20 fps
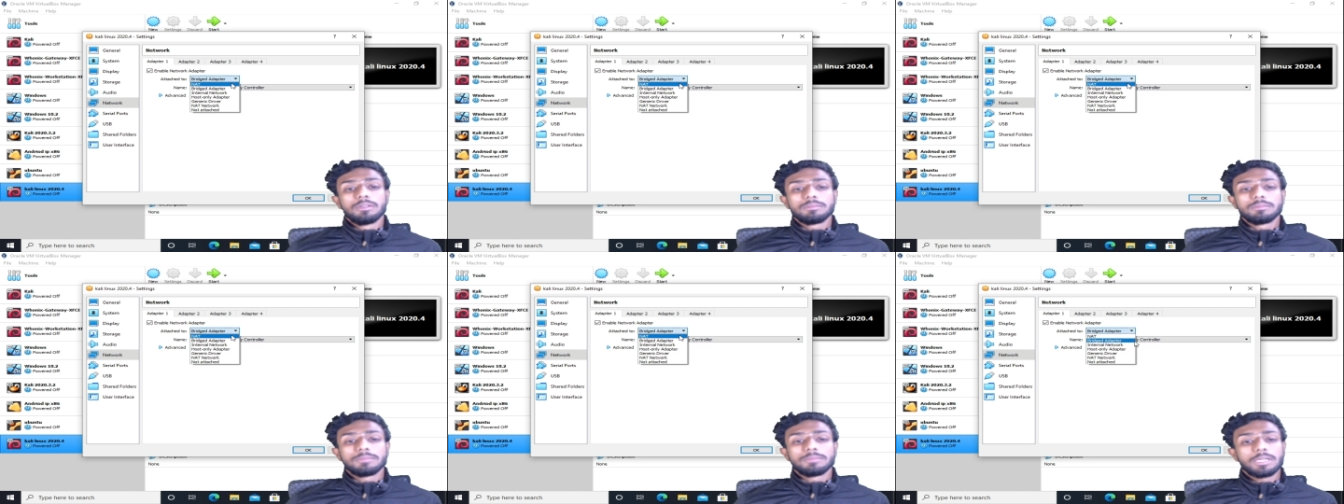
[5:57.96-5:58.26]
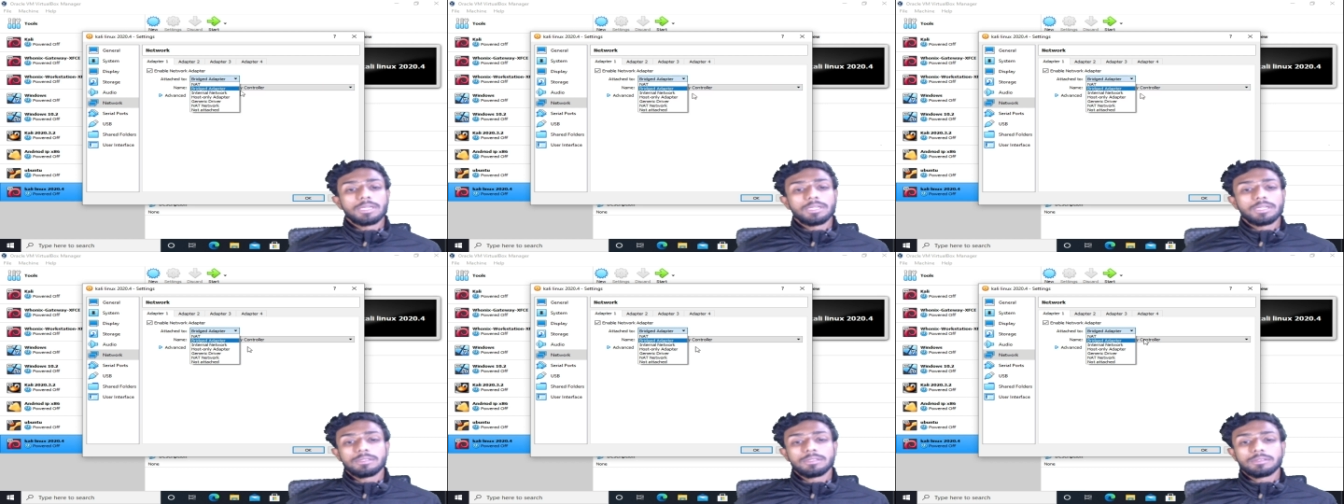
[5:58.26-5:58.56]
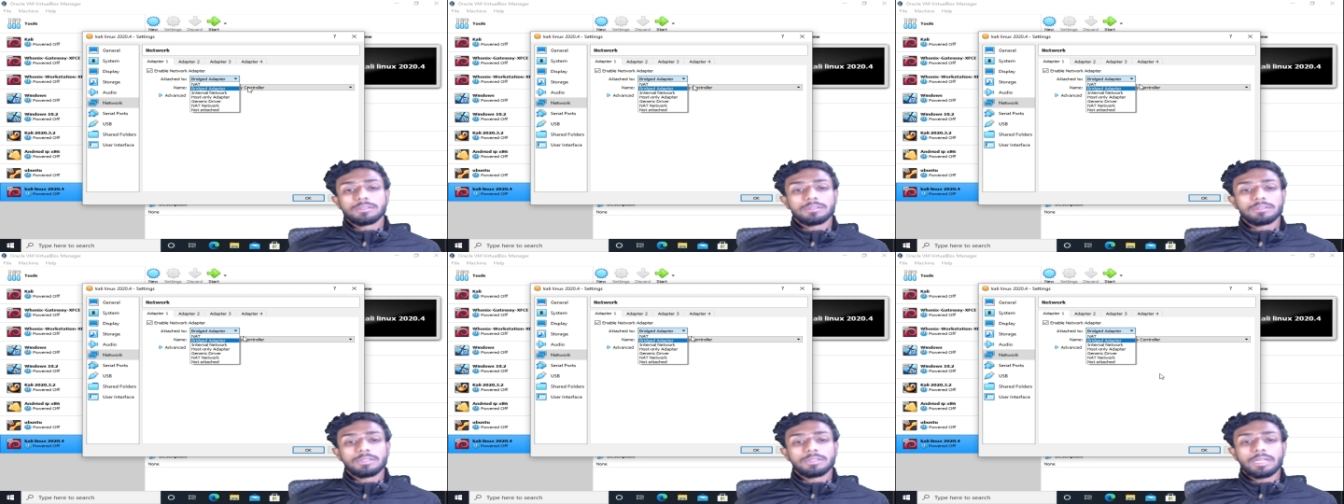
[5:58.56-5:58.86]

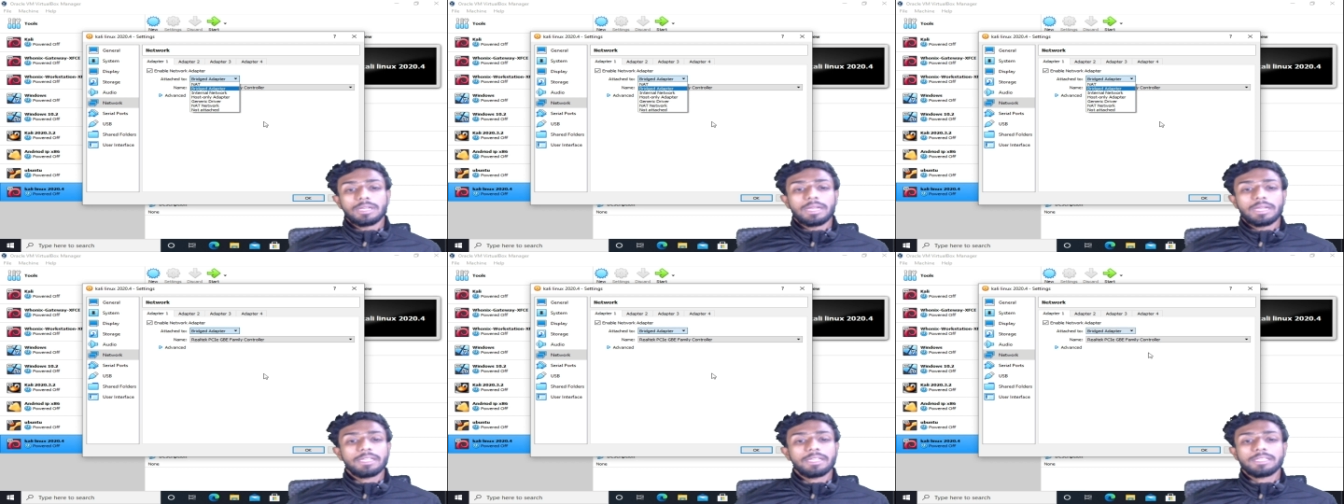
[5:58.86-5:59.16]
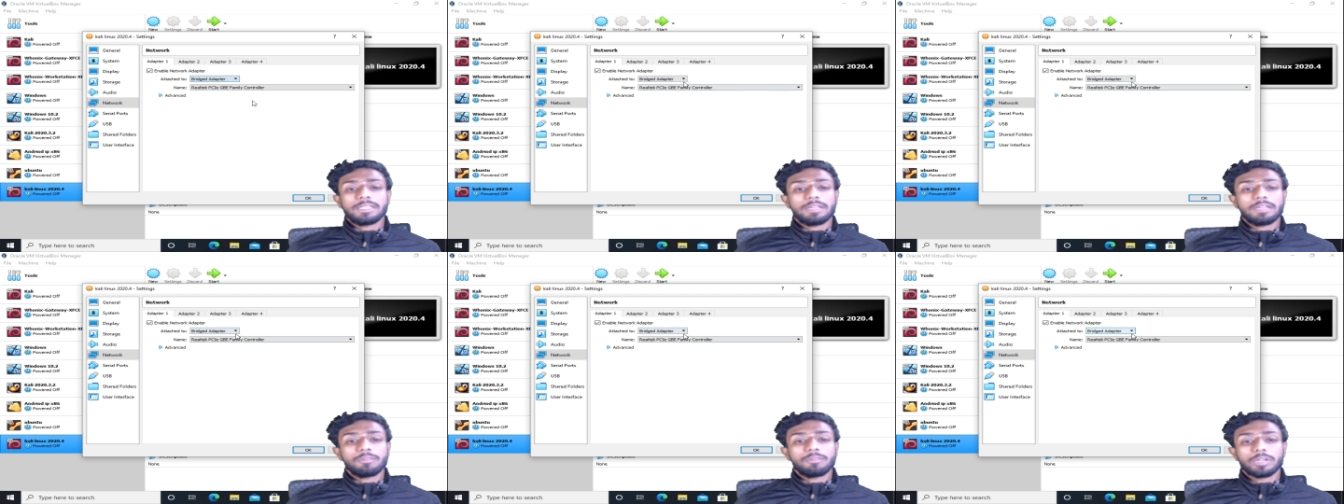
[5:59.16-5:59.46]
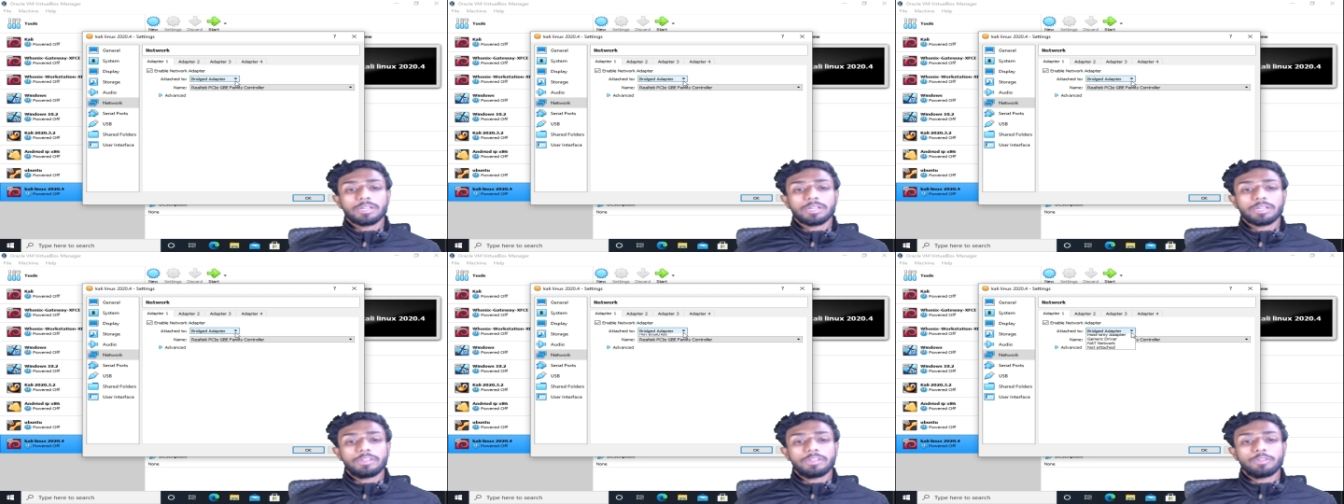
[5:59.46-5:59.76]
uh, anything
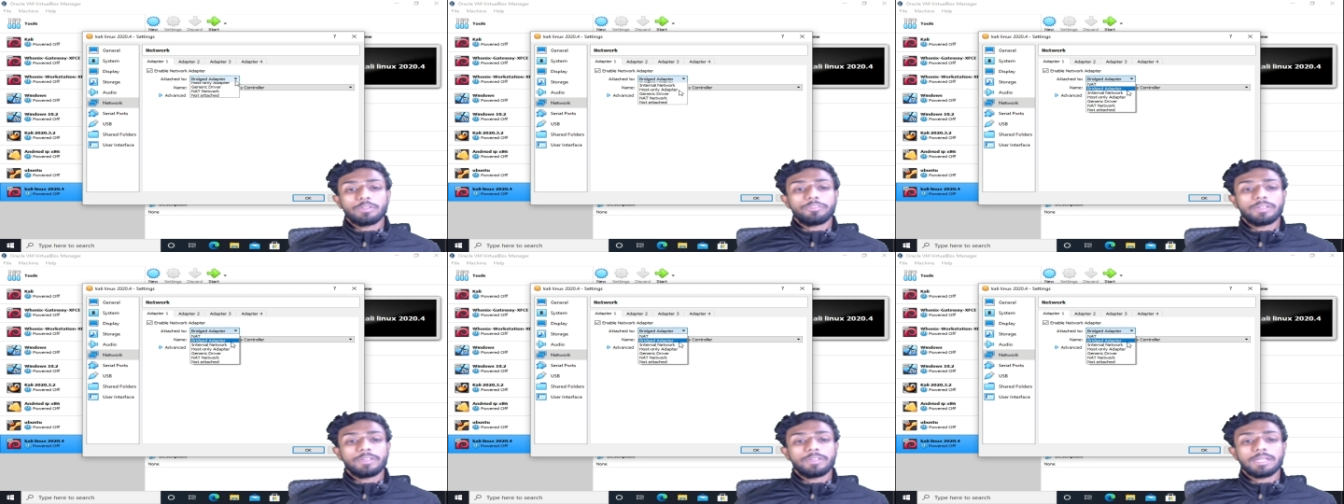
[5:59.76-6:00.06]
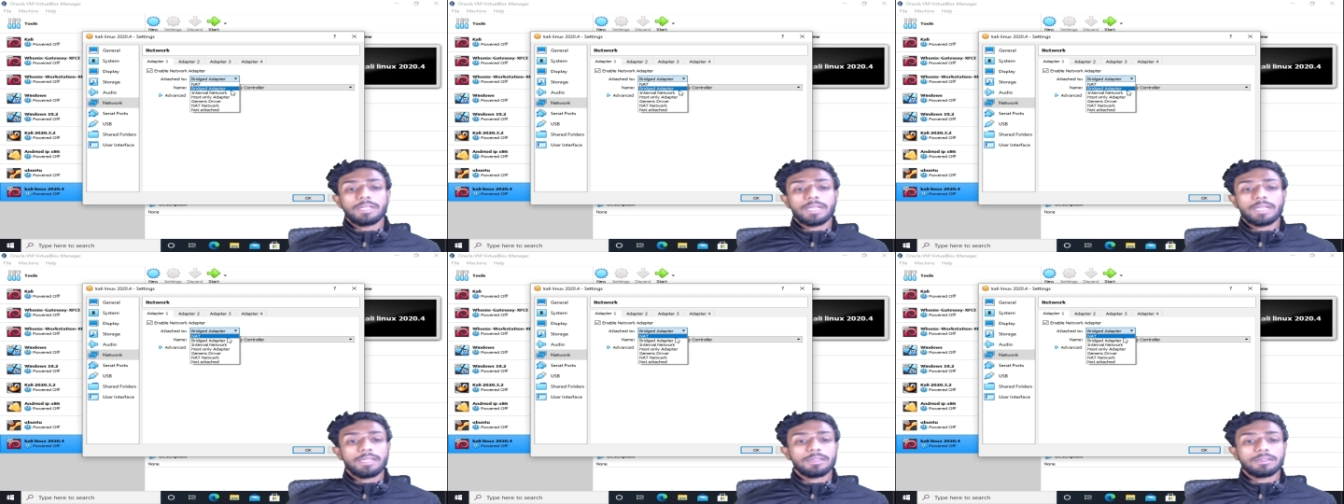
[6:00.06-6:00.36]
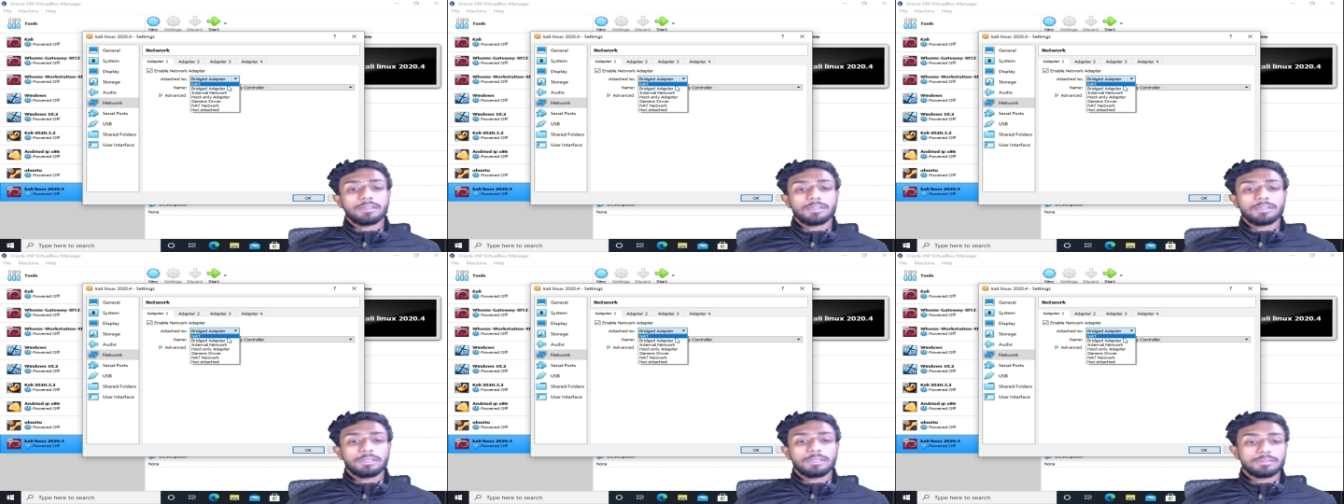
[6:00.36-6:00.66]
whatever you feel like
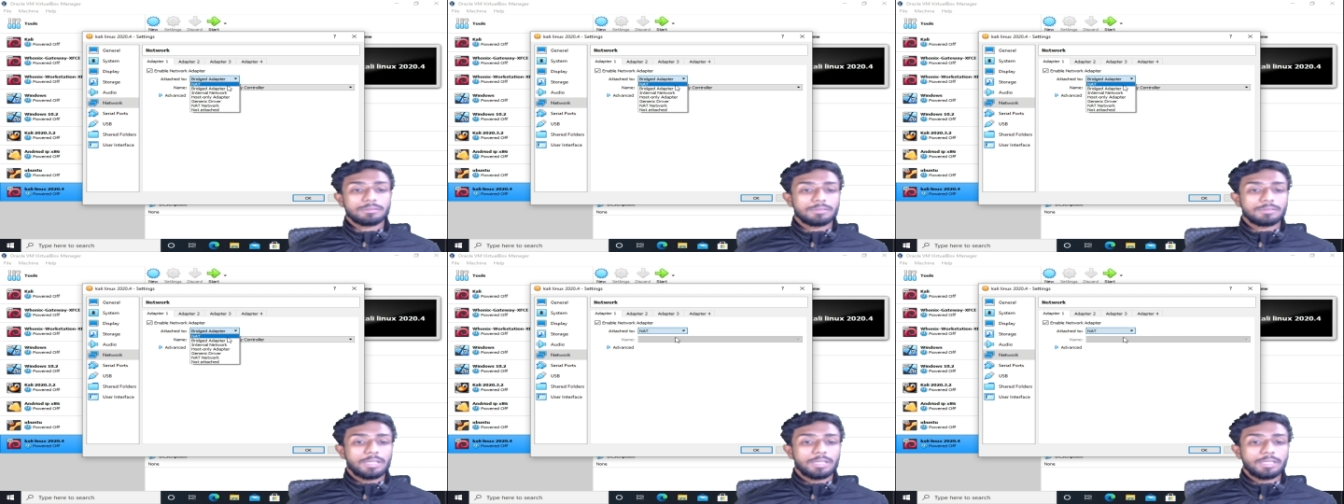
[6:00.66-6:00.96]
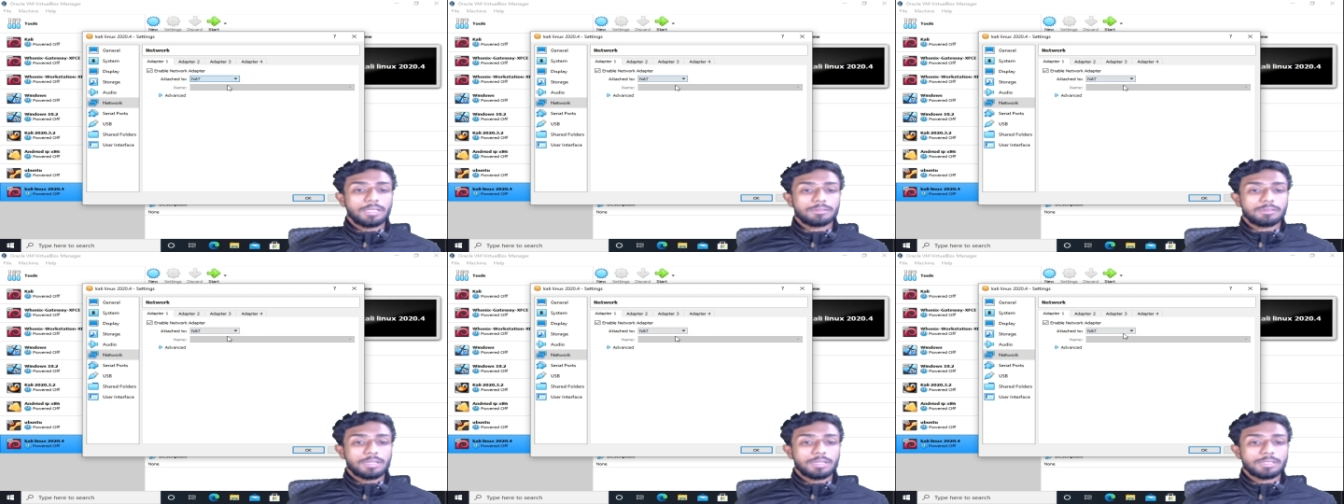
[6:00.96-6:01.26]
uh like,